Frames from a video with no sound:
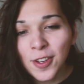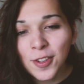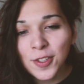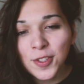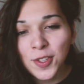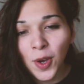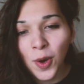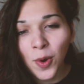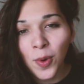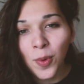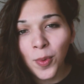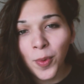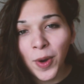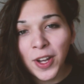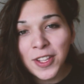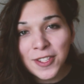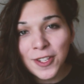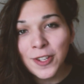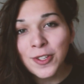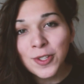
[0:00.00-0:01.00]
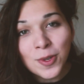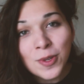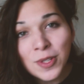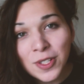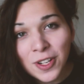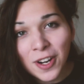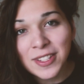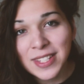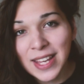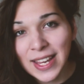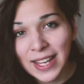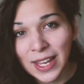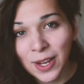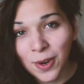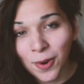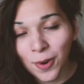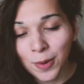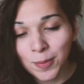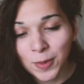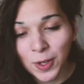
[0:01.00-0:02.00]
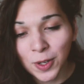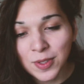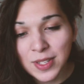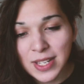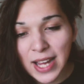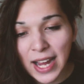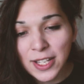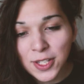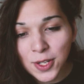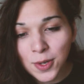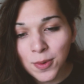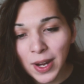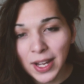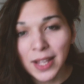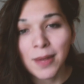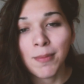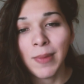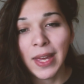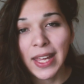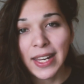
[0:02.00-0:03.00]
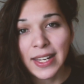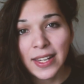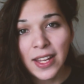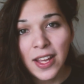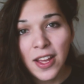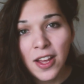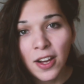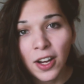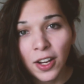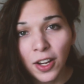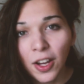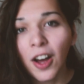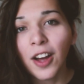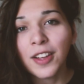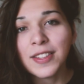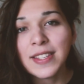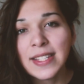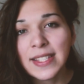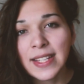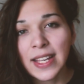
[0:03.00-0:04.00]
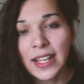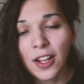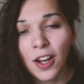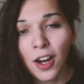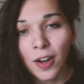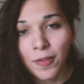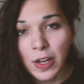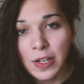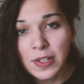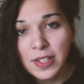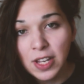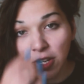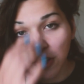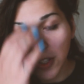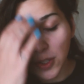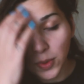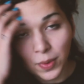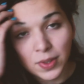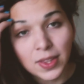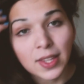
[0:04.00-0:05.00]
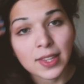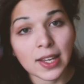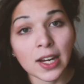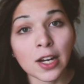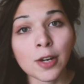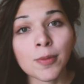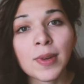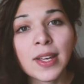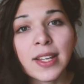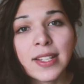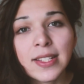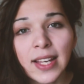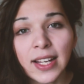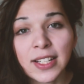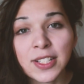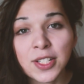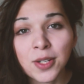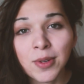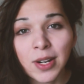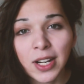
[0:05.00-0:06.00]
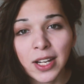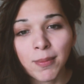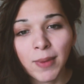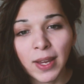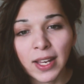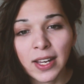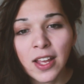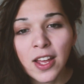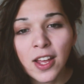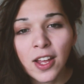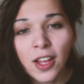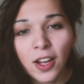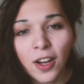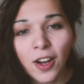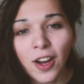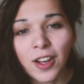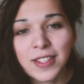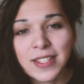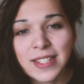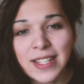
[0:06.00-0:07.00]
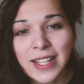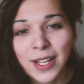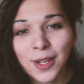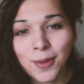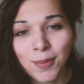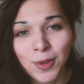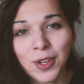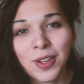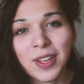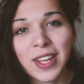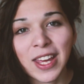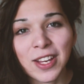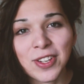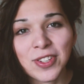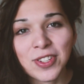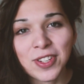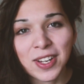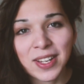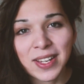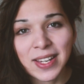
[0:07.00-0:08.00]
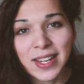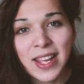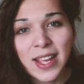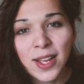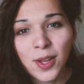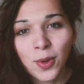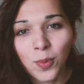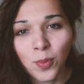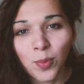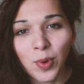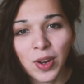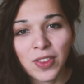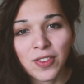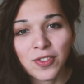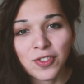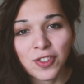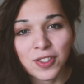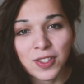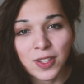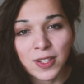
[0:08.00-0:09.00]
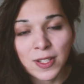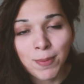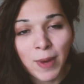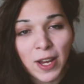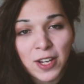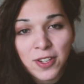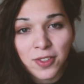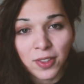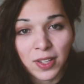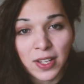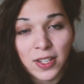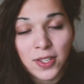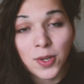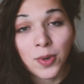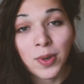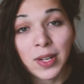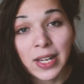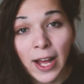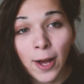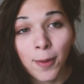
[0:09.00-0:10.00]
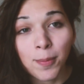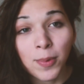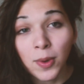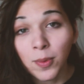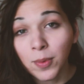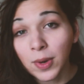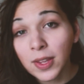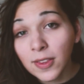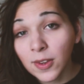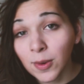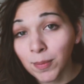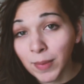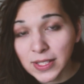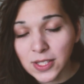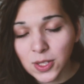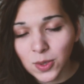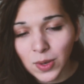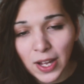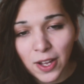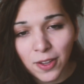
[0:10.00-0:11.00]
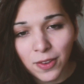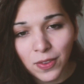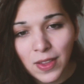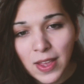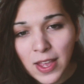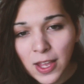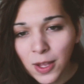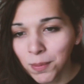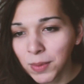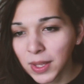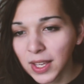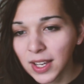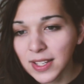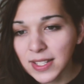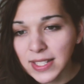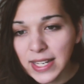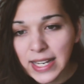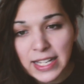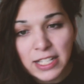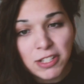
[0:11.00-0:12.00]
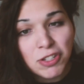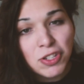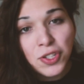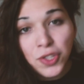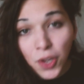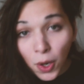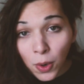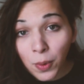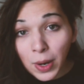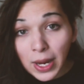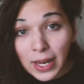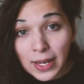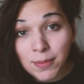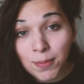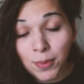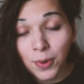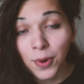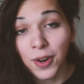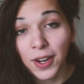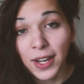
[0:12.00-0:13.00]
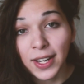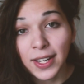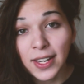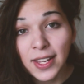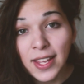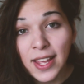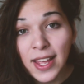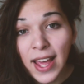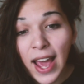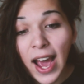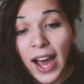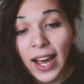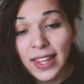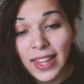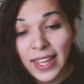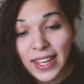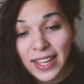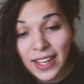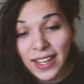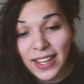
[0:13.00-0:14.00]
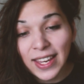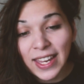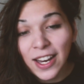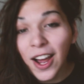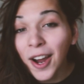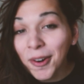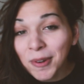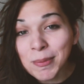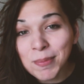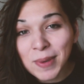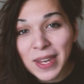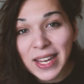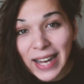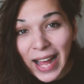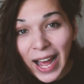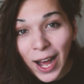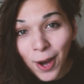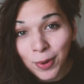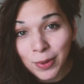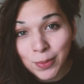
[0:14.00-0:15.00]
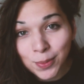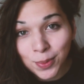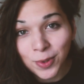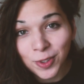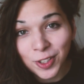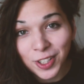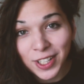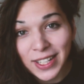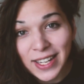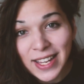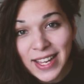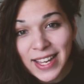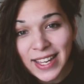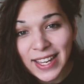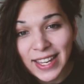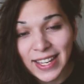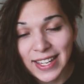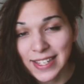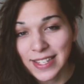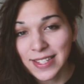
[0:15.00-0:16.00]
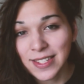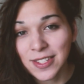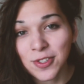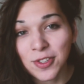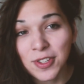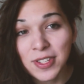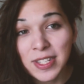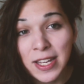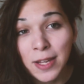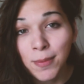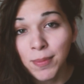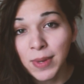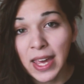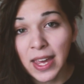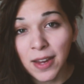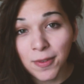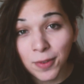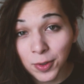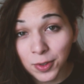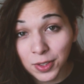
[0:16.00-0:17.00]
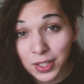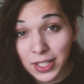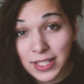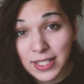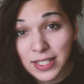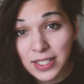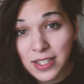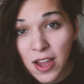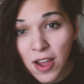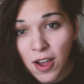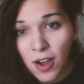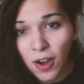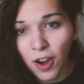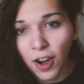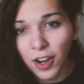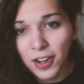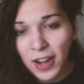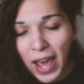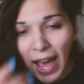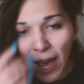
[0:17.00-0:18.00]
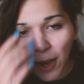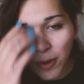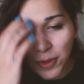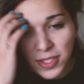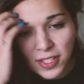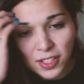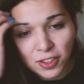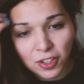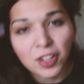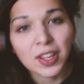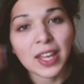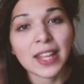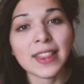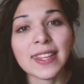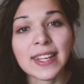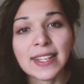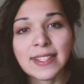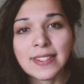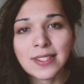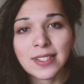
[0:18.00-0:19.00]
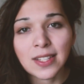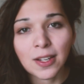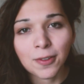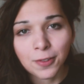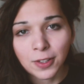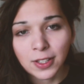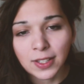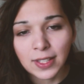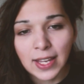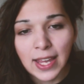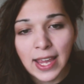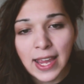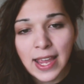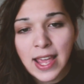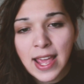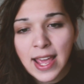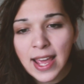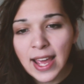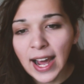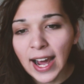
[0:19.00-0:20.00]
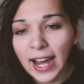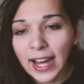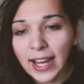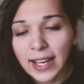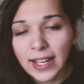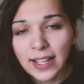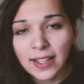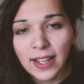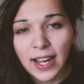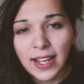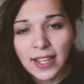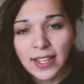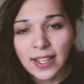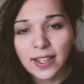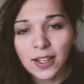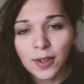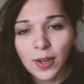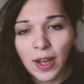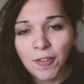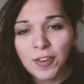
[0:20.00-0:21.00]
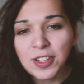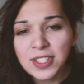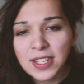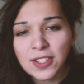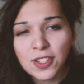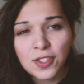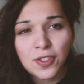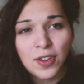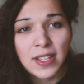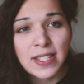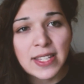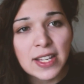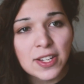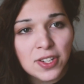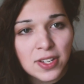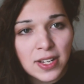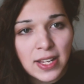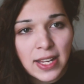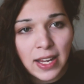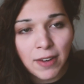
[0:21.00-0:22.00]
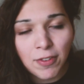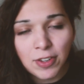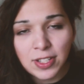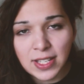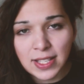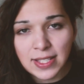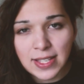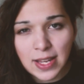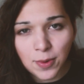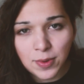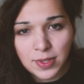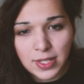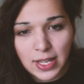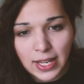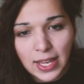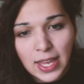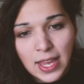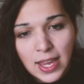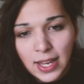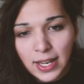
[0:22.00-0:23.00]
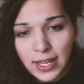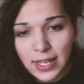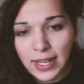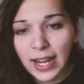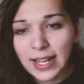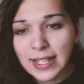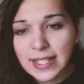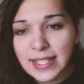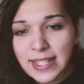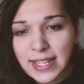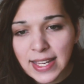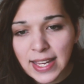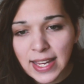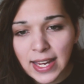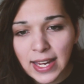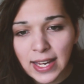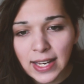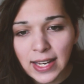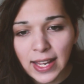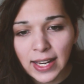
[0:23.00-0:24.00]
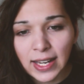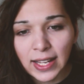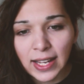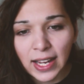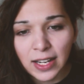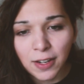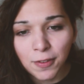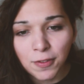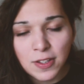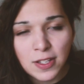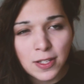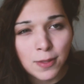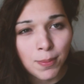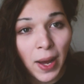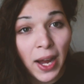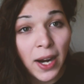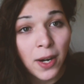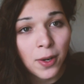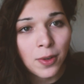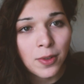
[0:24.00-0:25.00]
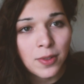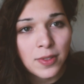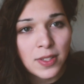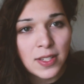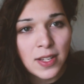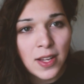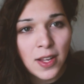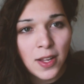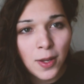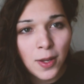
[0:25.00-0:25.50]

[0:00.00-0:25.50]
So once you do start taking hormones, I do recommend a constant conversation with a therapist. I do recommend constant communication with just a specialist who can help you with your mental health, because it is so important. I cannot repeat how important it is to just see a behavioralist on how to look at things differently. I ever since transitioning, ever since I was like 19 and kind of spiraled